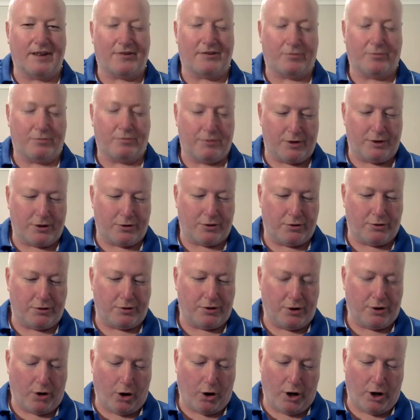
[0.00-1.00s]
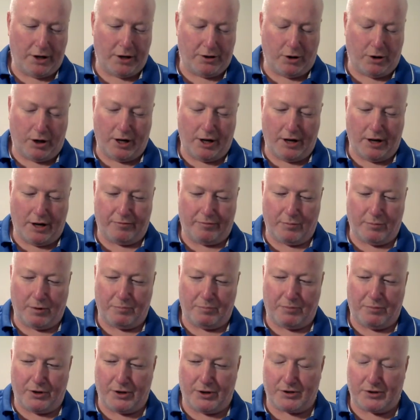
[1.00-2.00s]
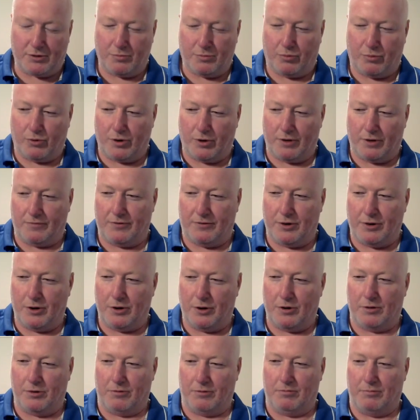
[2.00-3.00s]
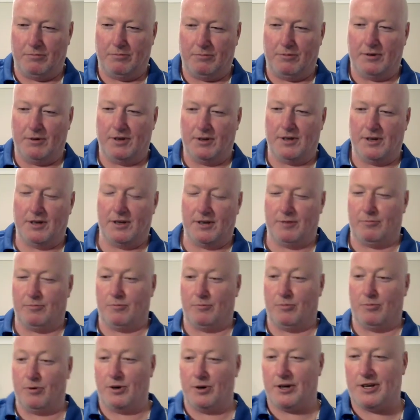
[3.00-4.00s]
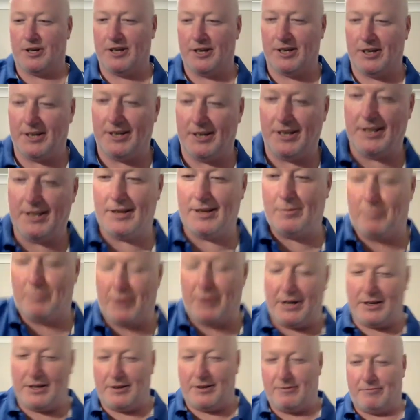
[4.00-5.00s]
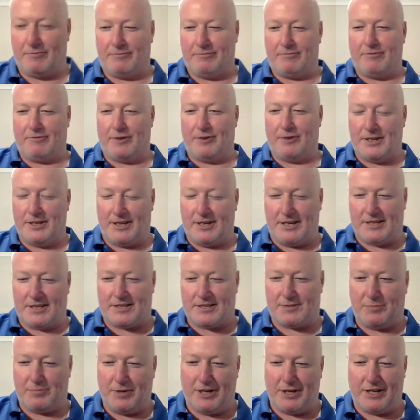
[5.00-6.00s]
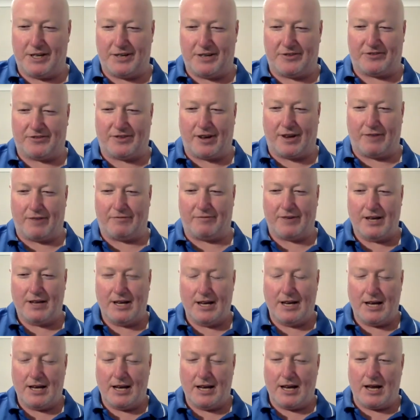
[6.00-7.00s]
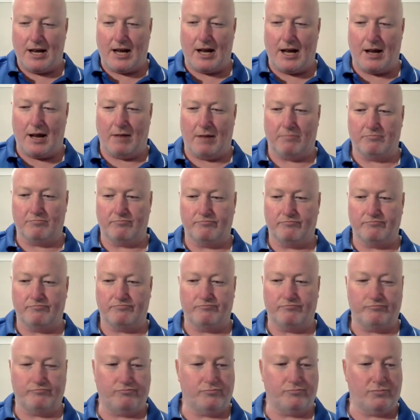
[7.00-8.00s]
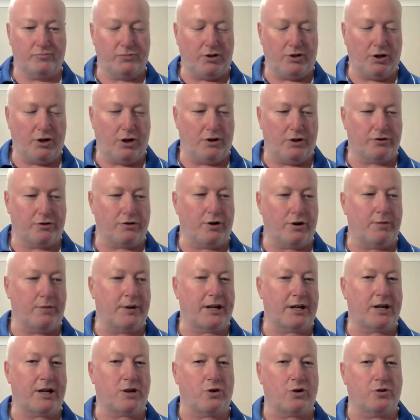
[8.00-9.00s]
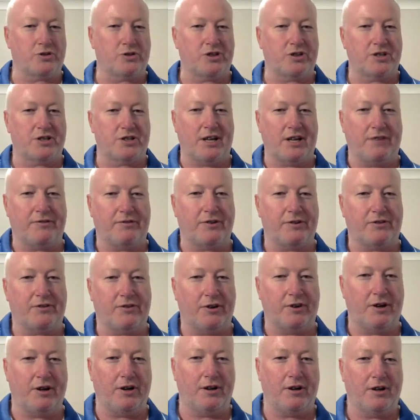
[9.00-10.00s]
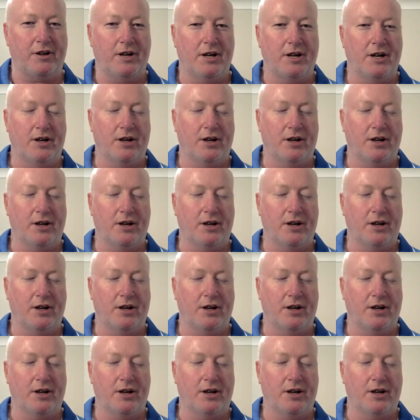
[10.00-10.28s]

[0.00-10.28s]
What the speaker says: that's really good. I know from my personal point of view, working in independent freelance media stuff, I'm trying to make a conscious effort to